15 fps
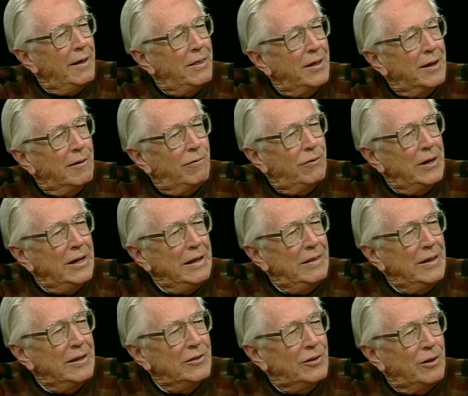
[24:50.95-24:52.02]
I think of
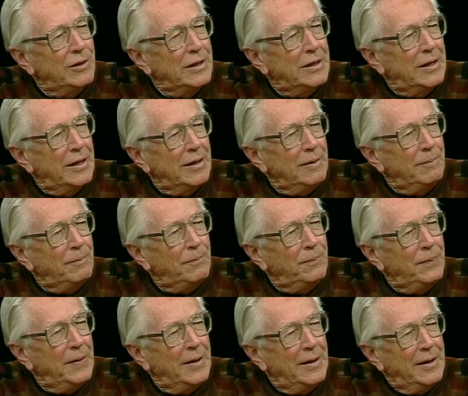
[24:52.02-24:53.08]
funny things all the time.